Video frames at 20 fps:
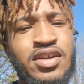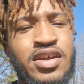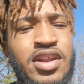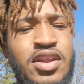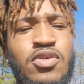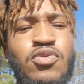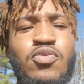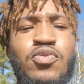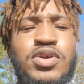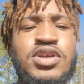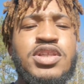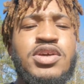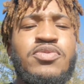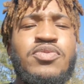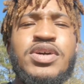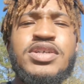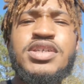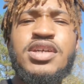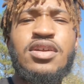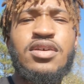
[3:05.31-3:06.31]
and it really
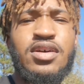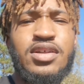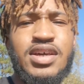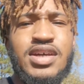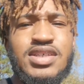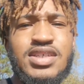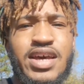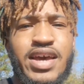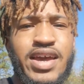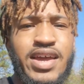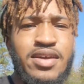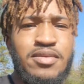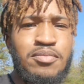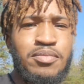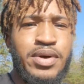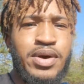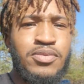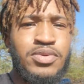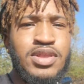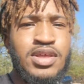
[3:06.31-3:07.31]
wasn't all that tight,
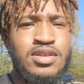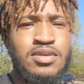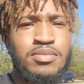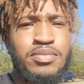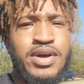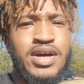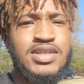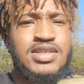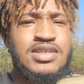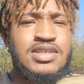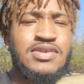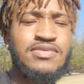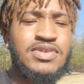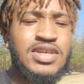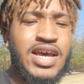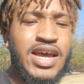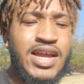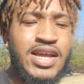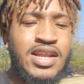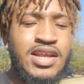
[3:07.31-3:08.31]
but within the process of
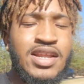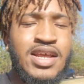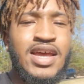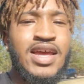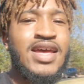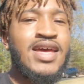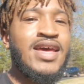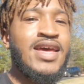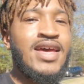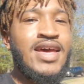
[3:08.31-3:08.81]
tightening it,